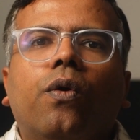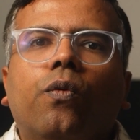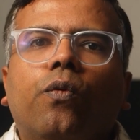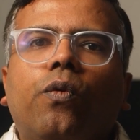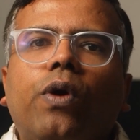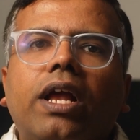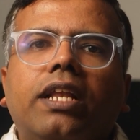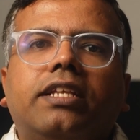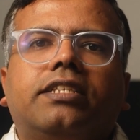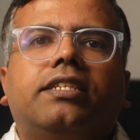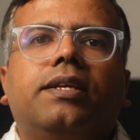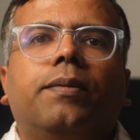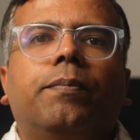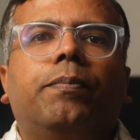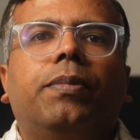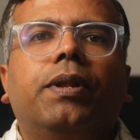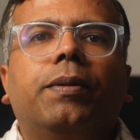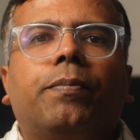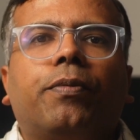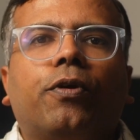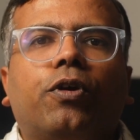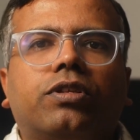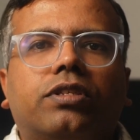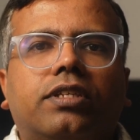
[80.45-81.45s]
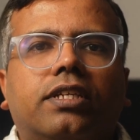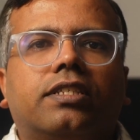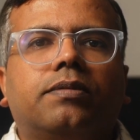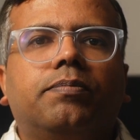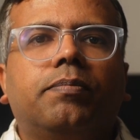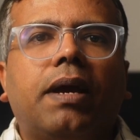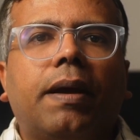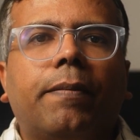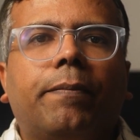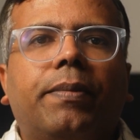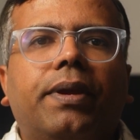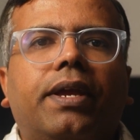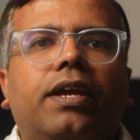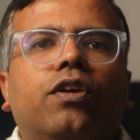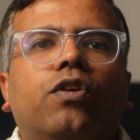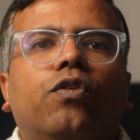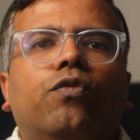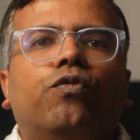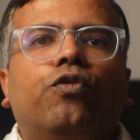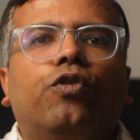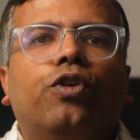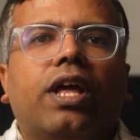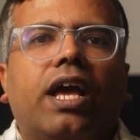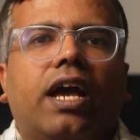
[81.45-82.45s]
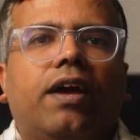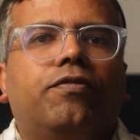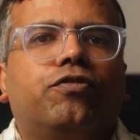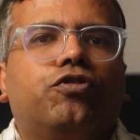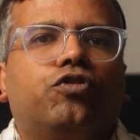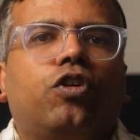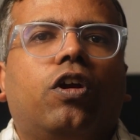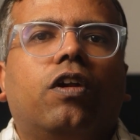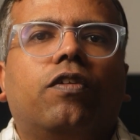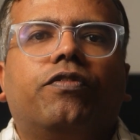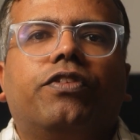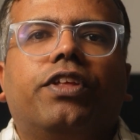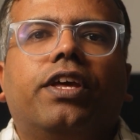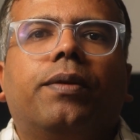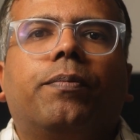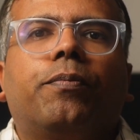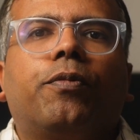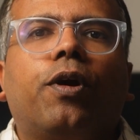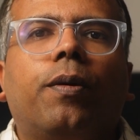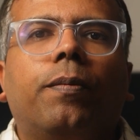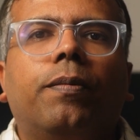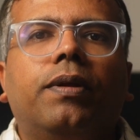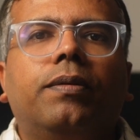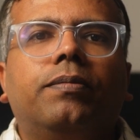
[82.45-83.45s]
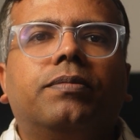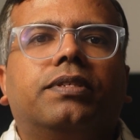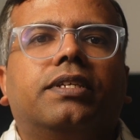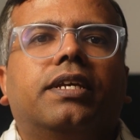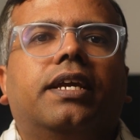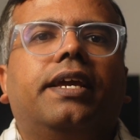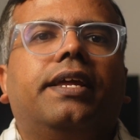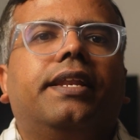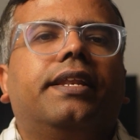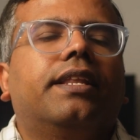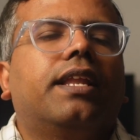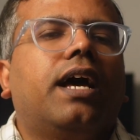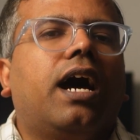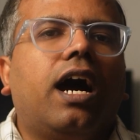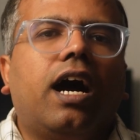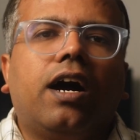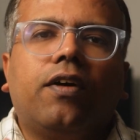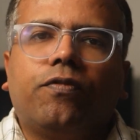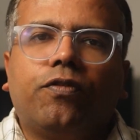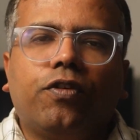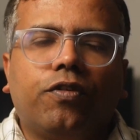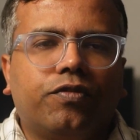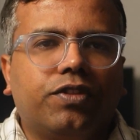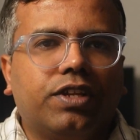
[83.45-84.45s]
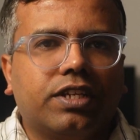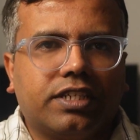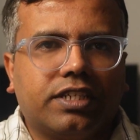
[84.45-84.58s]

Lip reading: while simple process mapping would have solved their problems in half of the